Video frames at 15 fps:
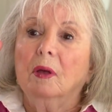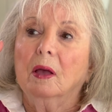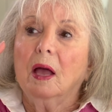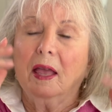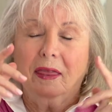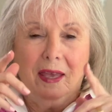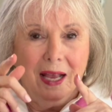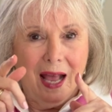I
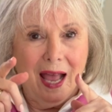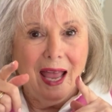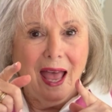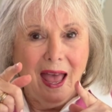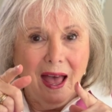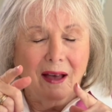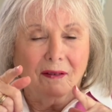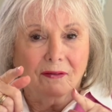think I
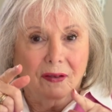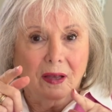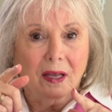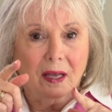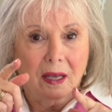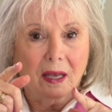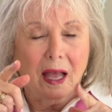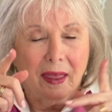have.
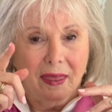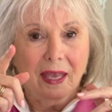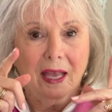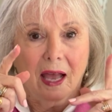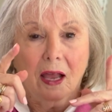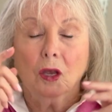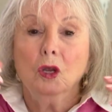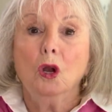I think
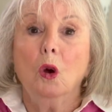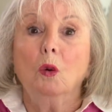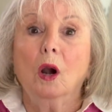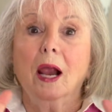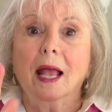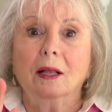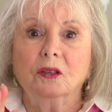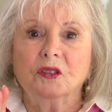I, you know
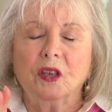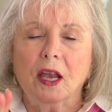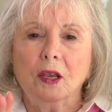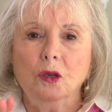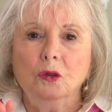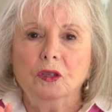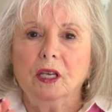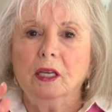where else I
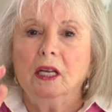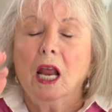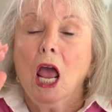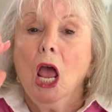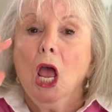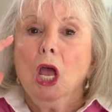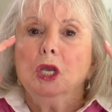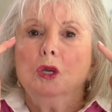use it?
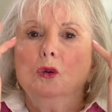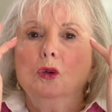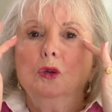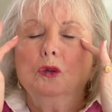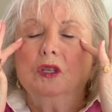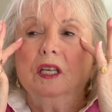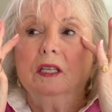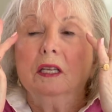You
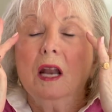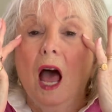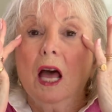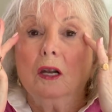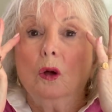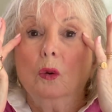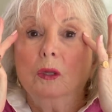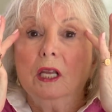use it
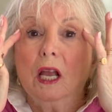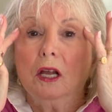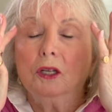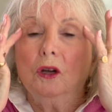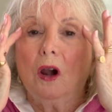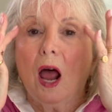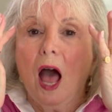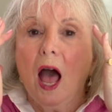not only on
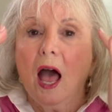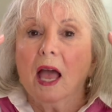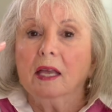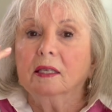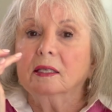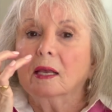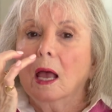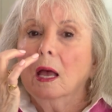your
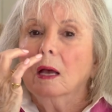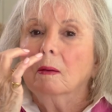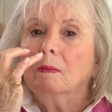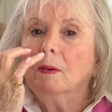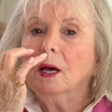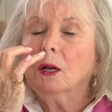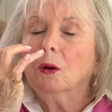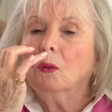eyes,
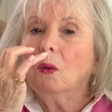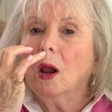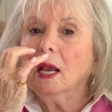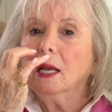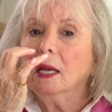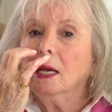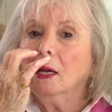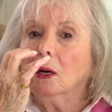but
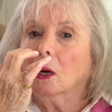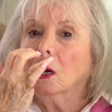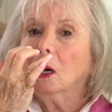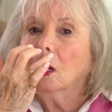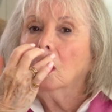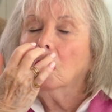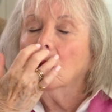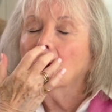right here
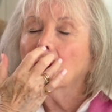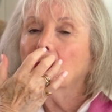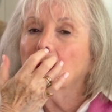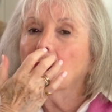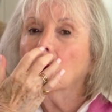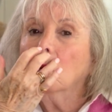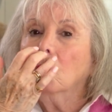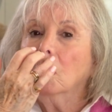you
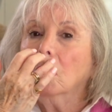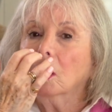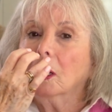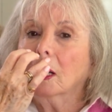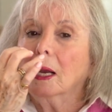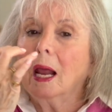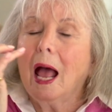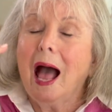know, where
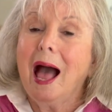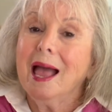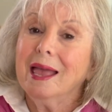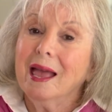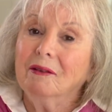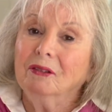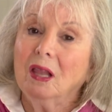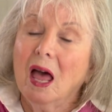I
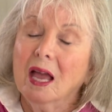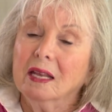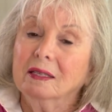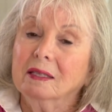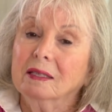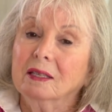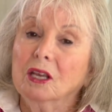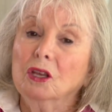have
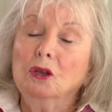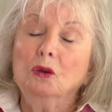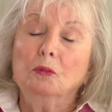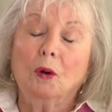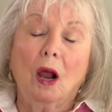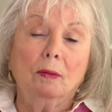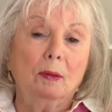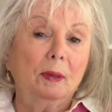lines, you
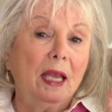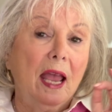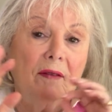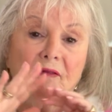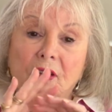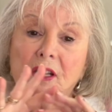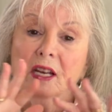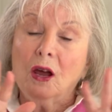probably
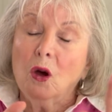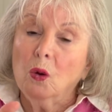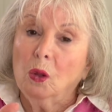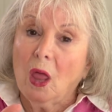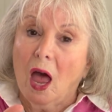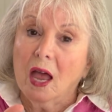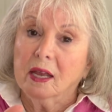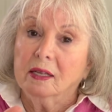have no
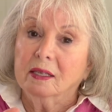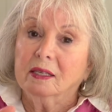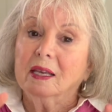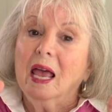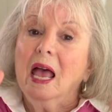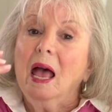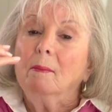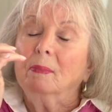lines,
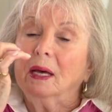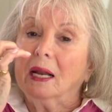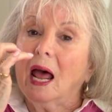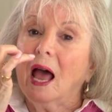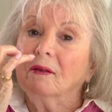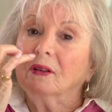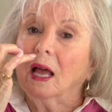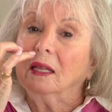but
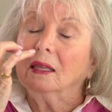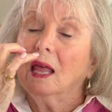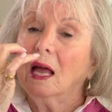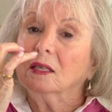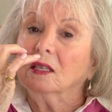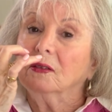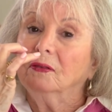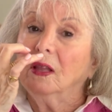I've got
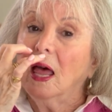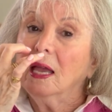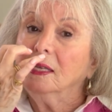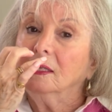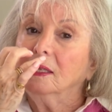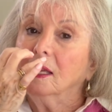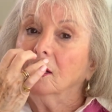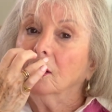lots of
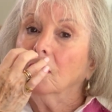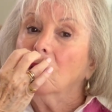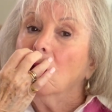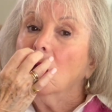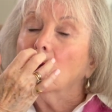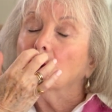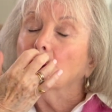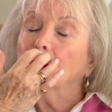lines there.
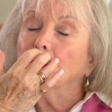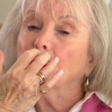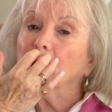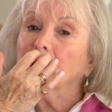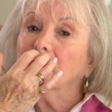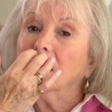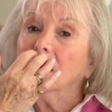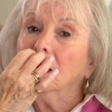You
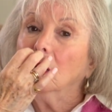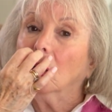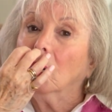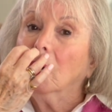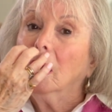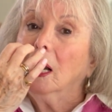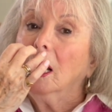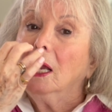put it
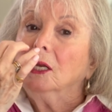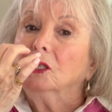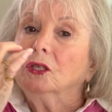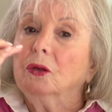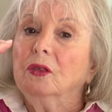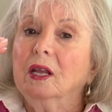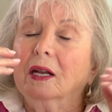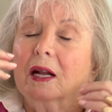here
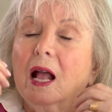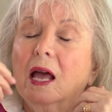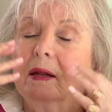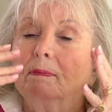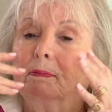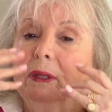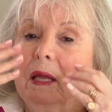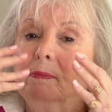so that it kind
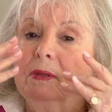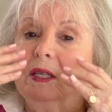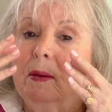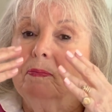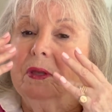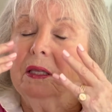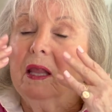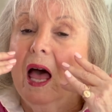of plumps
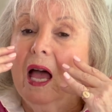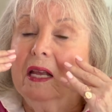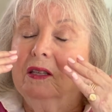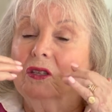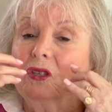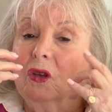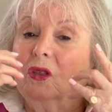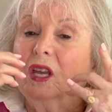up the
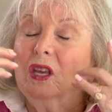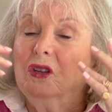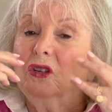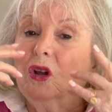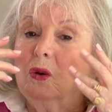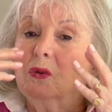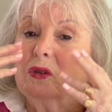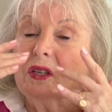lines so that you
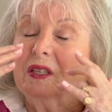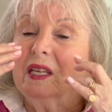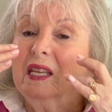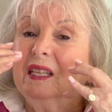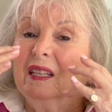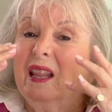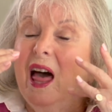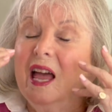don't see
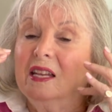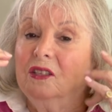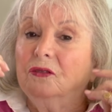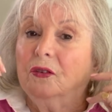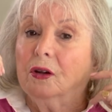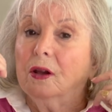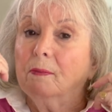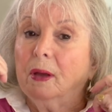the lines
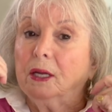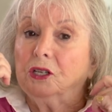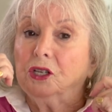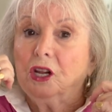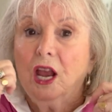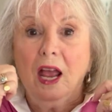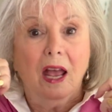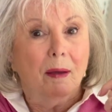very much.
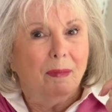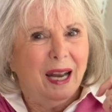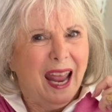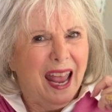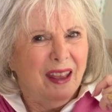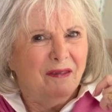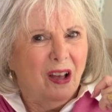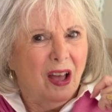But
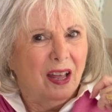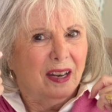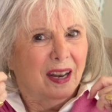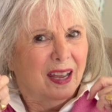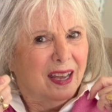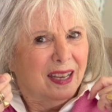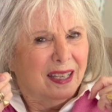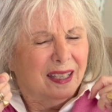Avon,
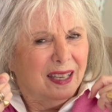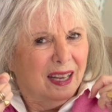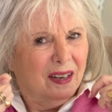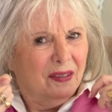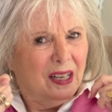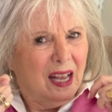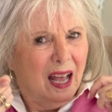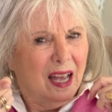son of
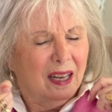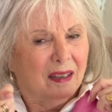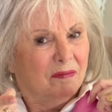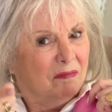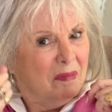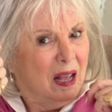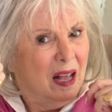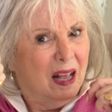a
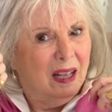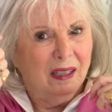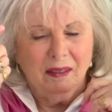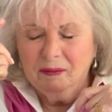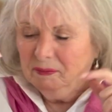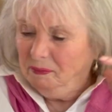gun, huh?